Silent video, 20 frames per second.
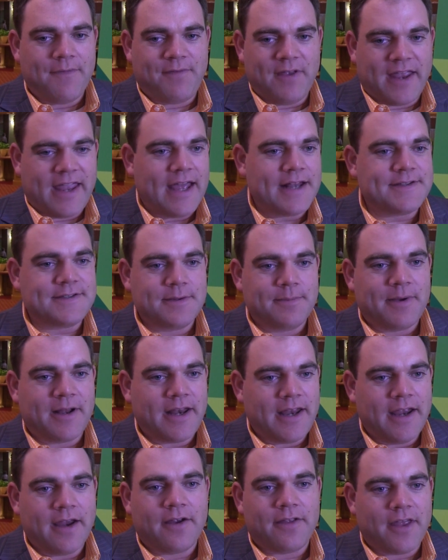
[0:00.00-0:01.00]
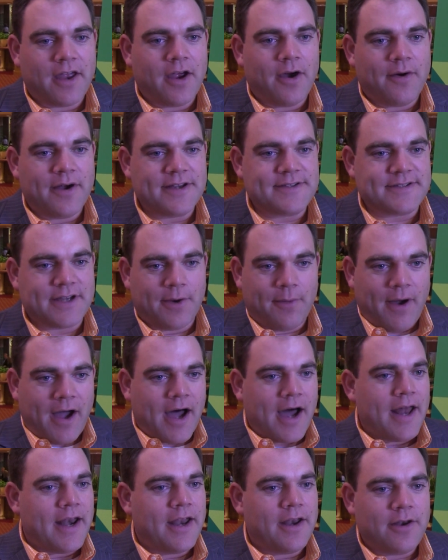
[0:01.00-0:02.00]
If you get somebody here, they always say, wow,
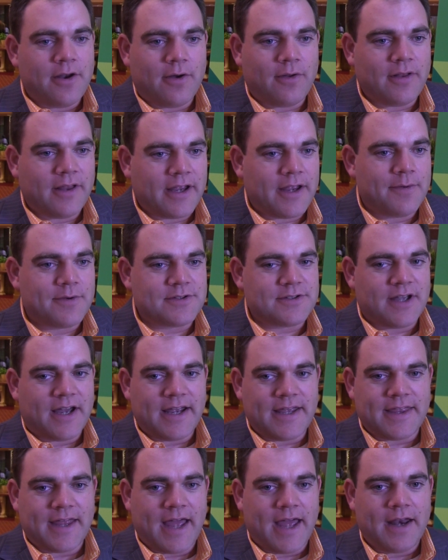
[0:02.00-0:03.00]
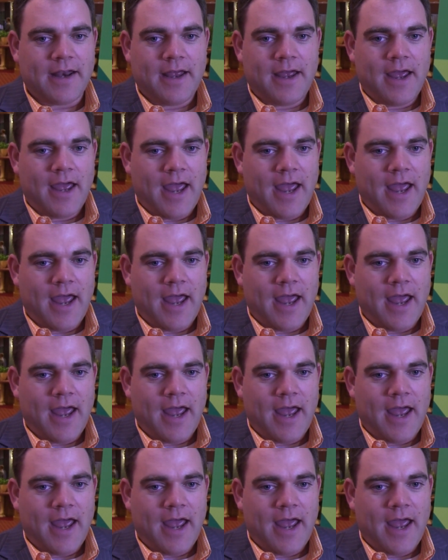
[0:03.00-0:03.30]
I didn't know Lincoln was like that.